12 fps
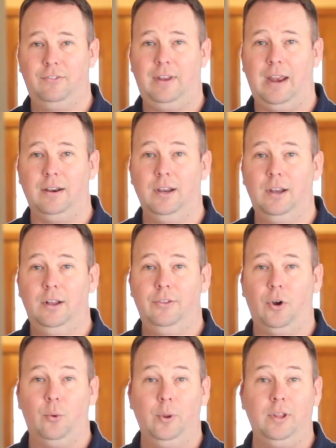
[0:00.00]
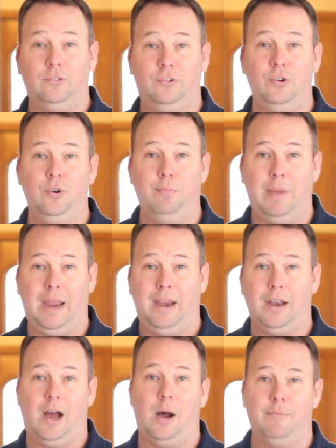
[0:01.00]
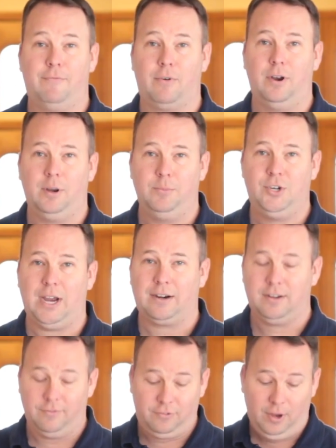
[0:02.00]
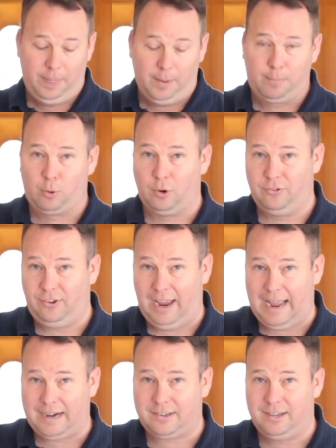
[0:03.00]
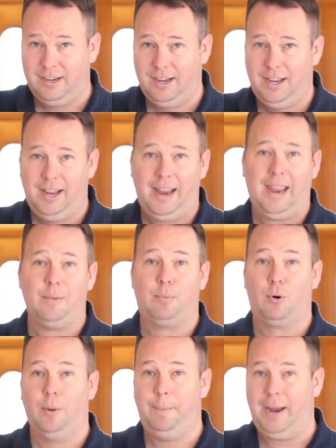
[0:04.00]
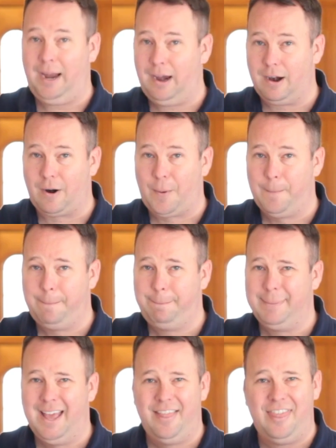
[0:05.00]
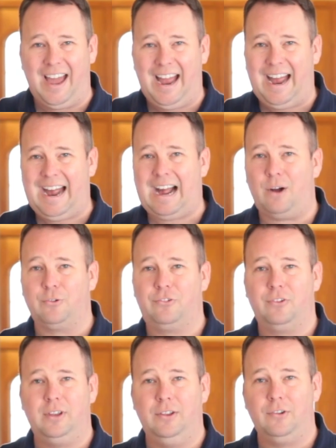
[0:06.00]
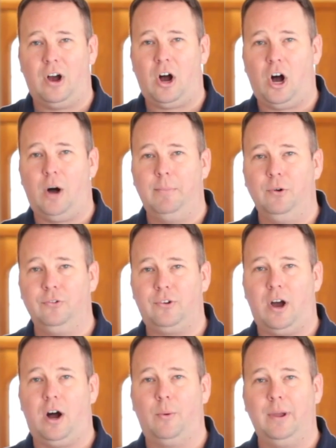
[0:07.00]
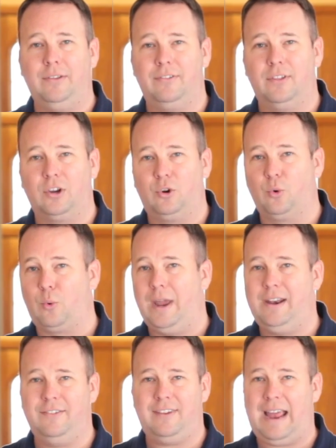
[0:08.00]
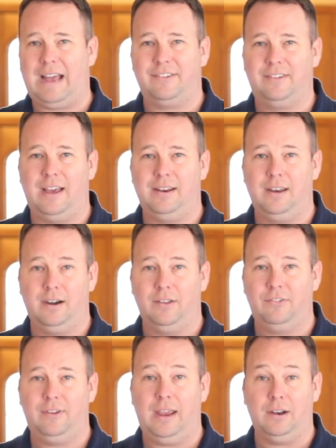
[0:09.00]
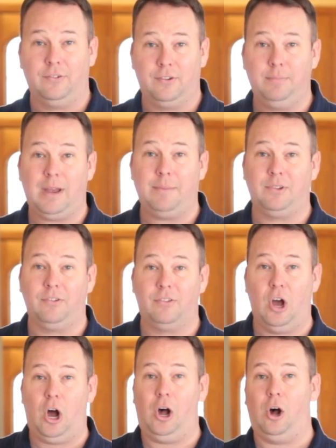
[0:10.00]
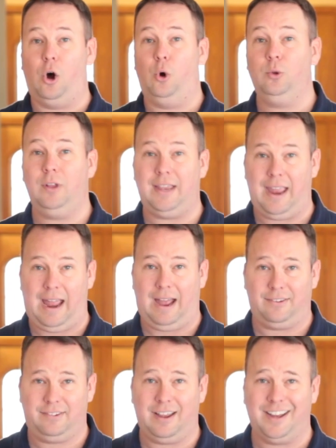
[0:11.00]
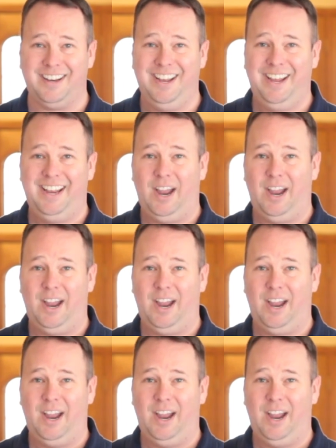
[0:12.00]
an estate? There are really two main upfront objectives: protect and prepare. The house is almost always the greatest asset in an estate, and sometimes it's the only asset,